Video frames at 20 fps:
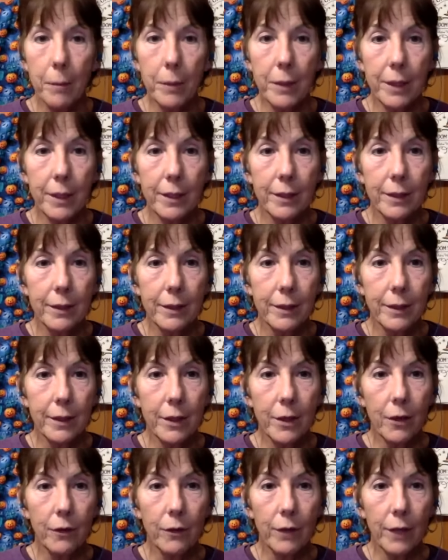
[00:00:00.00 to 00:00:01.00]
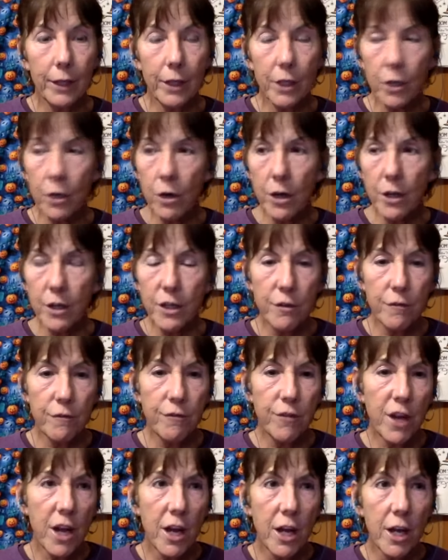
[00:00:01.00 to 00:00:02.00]
me, you know, like, you're a
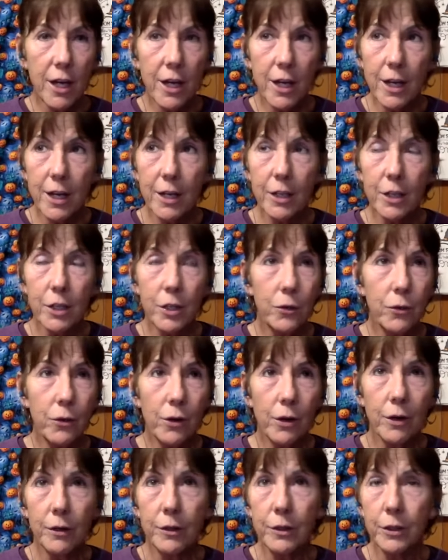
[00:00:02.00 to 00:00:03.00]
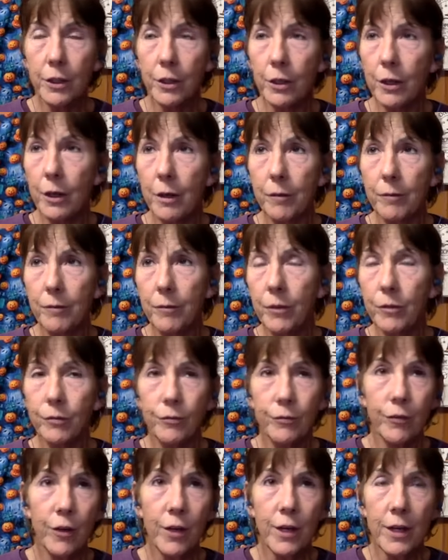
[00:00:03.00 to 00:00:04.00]
Davidian, you are, you're a
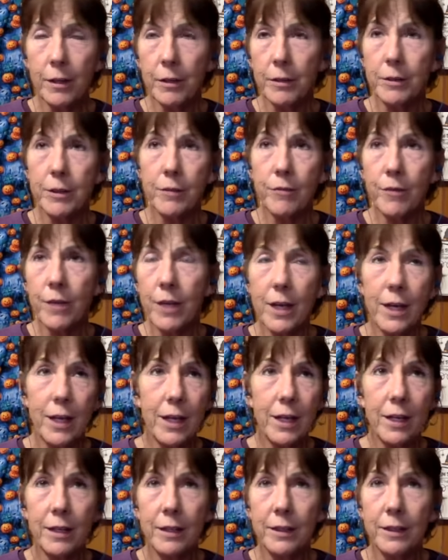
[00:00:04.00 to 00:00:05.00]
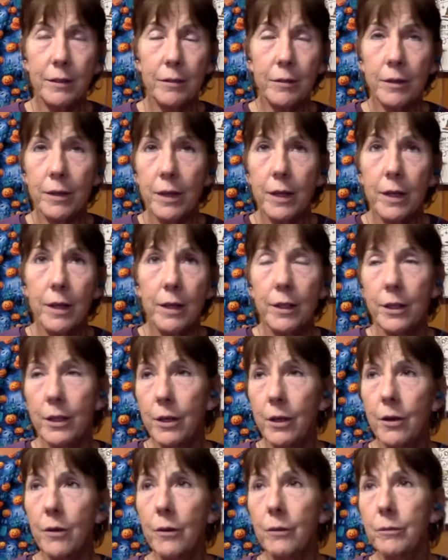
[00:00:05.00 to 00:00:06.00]
freak Davidian, and, you
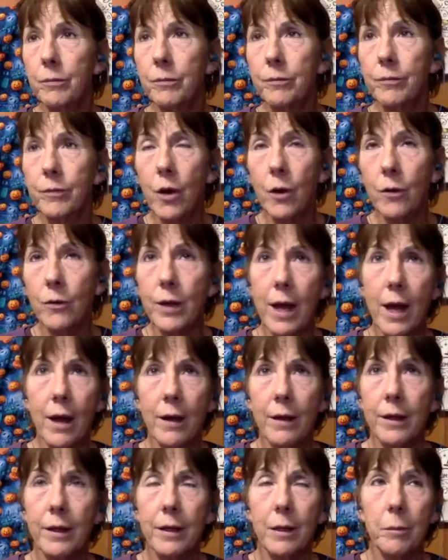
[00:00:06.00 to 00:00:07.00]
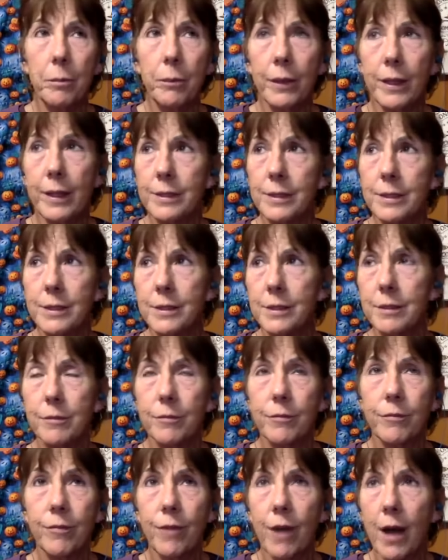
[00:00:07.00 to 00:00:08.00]
know, go down in a blazes of
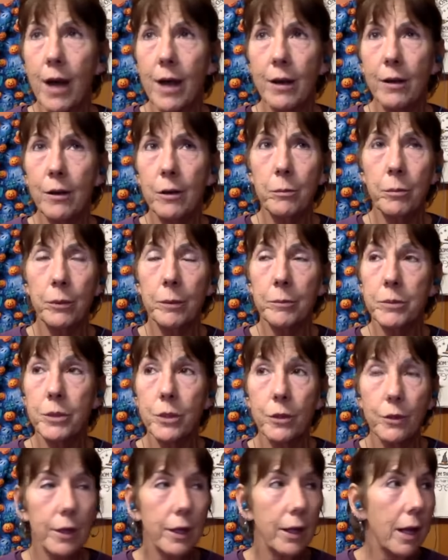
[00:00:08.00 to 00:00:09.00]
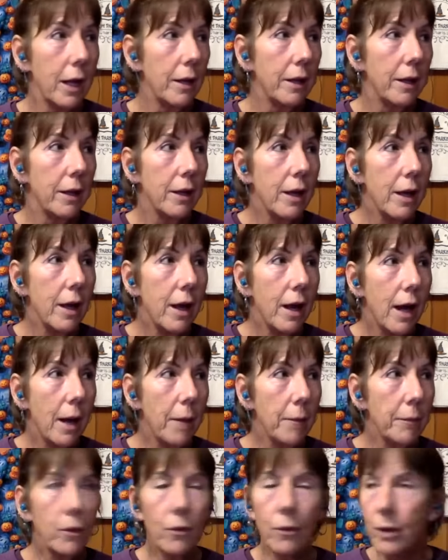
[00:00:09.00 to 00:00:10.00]
fire and brimstone. And I,
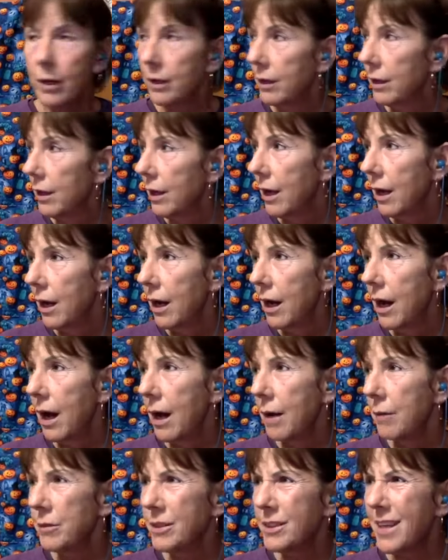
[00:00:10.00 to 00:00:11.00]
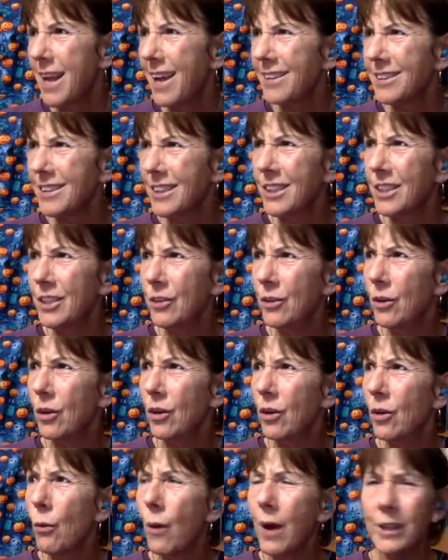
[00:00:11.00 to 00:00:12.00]
I'm going, I'm just asking you a
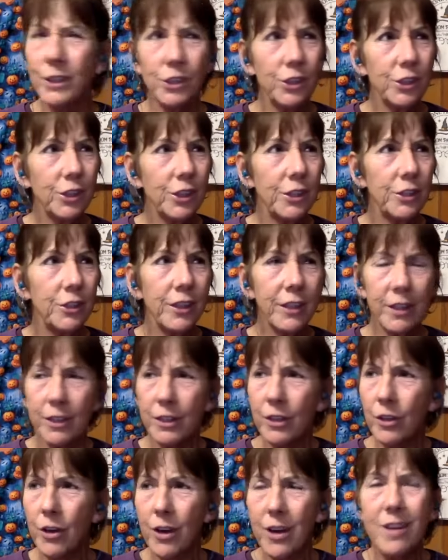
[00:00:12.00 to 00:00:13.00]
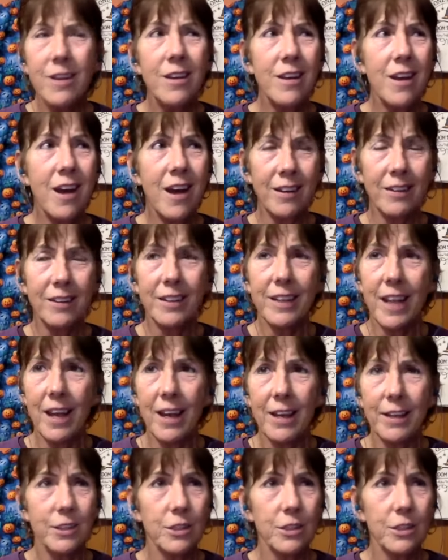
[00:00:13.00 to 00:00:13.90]
question. You, you're a nutcase.